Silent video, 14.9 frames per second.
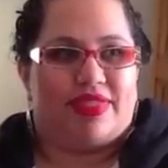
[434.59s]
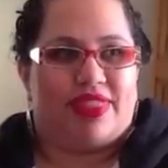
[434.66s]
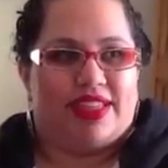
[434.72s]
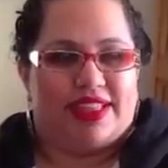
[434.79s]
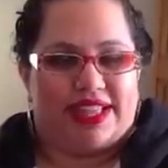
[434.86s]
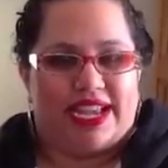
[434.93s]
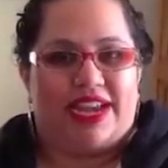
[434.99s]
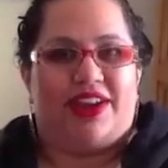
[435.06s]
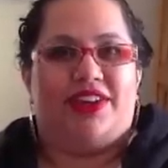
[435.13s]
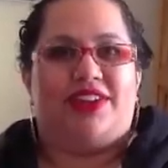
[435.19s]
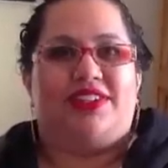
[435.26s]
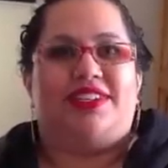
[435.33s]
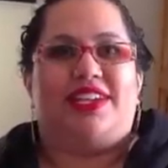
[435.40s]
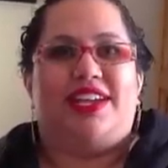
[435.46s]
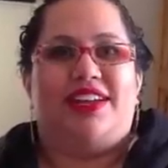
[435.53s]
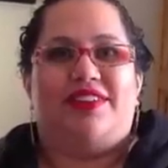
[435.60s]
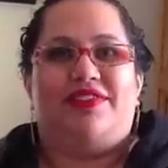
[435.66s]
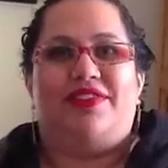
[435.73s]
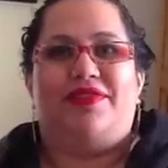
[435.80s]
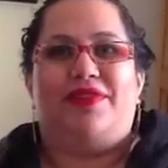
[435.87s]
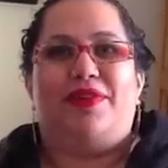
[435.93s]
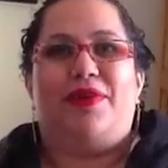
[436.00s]
the layers kind of
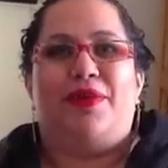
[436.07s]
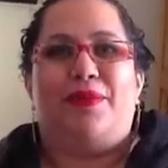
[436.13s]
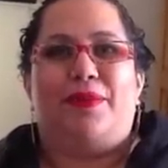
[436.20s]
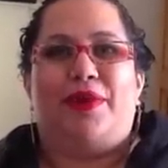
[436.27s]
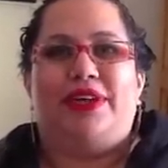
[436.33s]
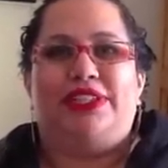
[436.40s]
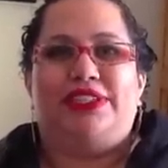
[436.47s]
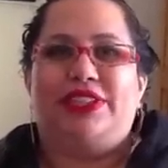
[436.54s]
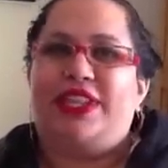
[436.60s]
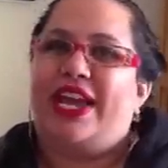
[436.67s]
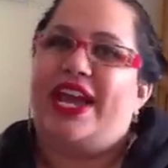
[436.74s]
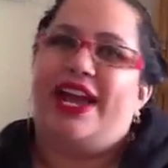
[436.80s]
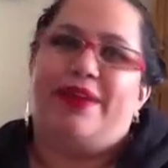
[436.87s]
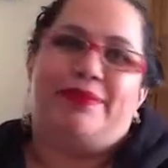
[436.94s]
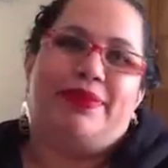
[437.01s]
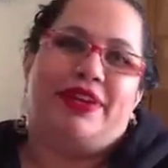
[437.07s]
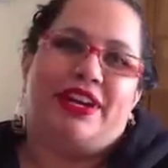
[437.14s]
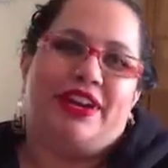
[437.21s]
of oppression that happen in